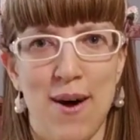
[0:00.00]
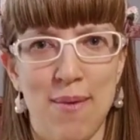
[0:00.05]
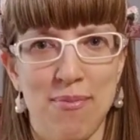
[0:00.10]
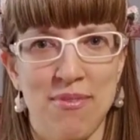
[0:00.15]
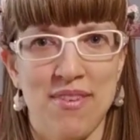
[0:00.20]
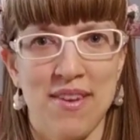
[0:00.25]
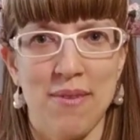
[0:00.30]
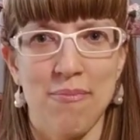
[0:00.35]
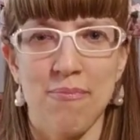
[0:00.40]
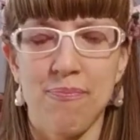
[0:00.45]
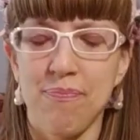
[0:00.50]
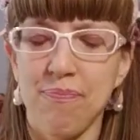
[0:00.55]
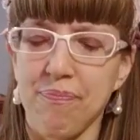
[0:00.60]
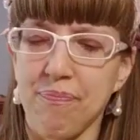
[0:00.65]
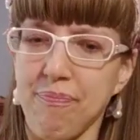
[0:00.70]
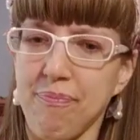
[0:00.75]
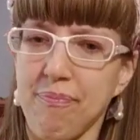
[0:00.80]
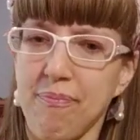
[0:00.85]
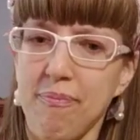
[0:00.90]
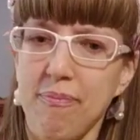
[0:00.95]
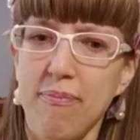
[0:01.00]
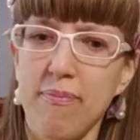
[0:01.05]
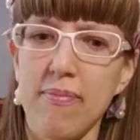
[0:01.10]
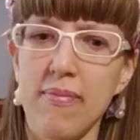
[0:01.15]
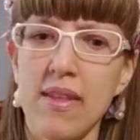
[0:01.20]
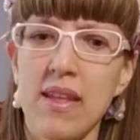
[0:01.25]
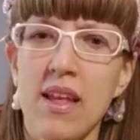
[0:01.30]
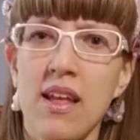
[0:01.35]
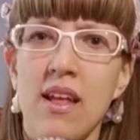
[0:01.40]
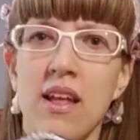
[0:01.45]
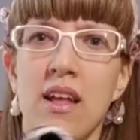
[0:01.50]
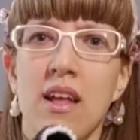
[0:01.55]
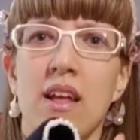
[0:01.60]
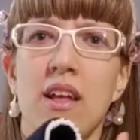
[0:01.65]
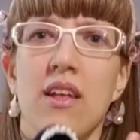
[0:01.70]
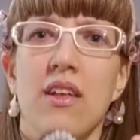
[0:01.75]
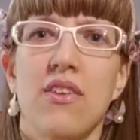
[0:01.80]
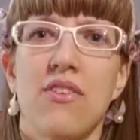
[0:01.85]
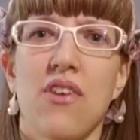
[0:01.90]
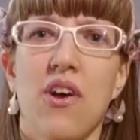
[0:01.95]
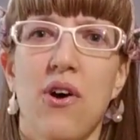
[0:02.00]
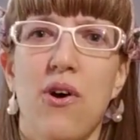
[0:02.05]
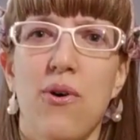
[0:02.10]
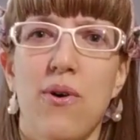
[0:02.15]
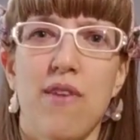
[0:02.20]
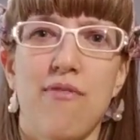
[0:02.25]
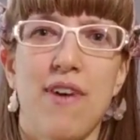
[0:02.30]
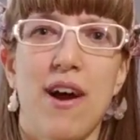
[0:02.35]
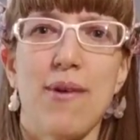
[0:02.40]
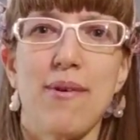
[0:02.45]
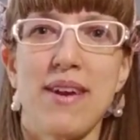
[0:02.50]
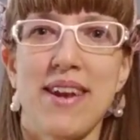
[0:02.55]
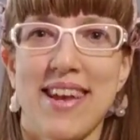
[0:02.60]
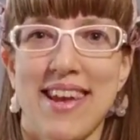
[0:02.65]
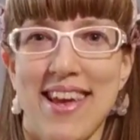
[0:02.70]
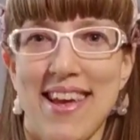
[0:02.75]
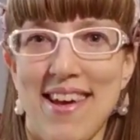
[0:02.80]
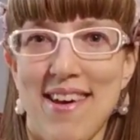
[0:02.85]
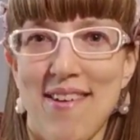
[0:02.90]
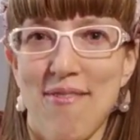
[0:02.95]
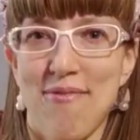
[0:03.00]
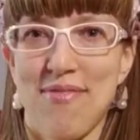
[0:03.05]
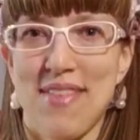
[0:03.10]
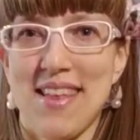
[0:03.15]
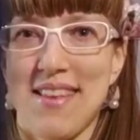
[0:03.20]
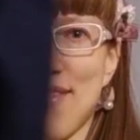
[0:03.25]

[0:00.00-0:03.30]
option. So if I were to give